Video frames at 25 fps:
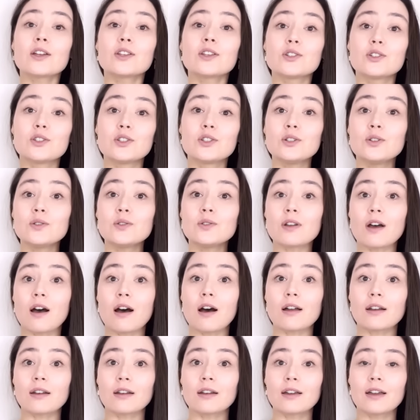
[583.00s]
do
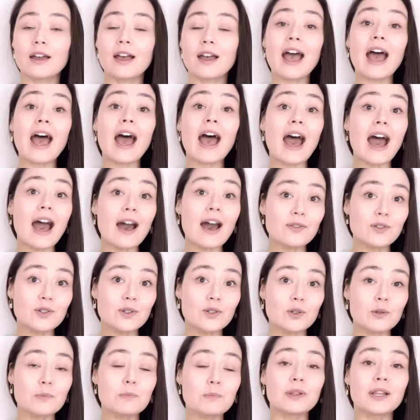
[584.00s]
not, have
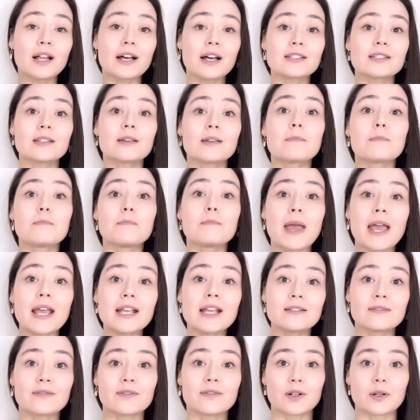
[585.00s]
to, plus
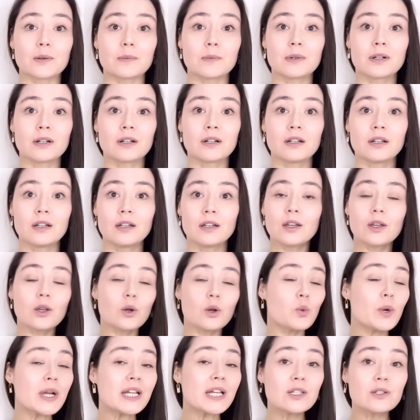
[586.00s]
base verb.
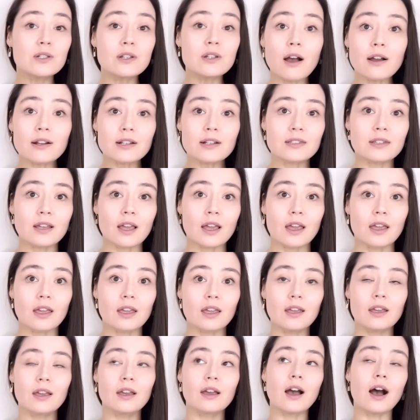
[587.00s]
We do not
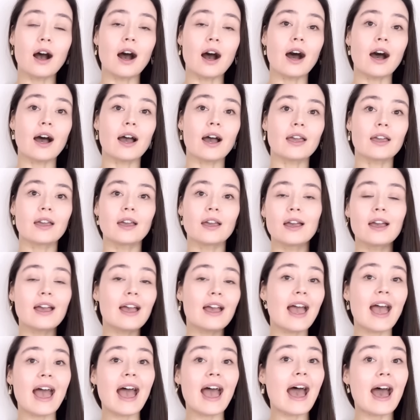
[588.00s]
say, I
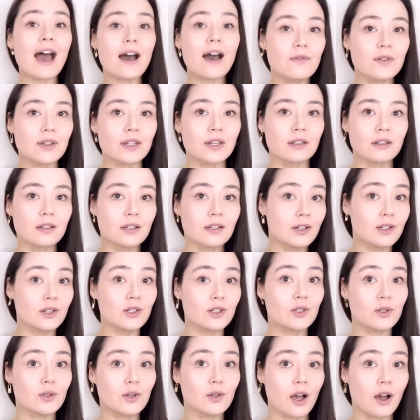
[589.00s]
haven't
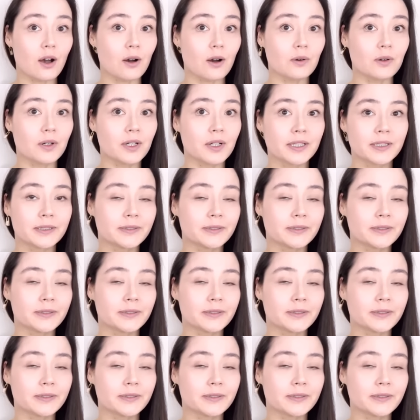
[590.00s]
to go.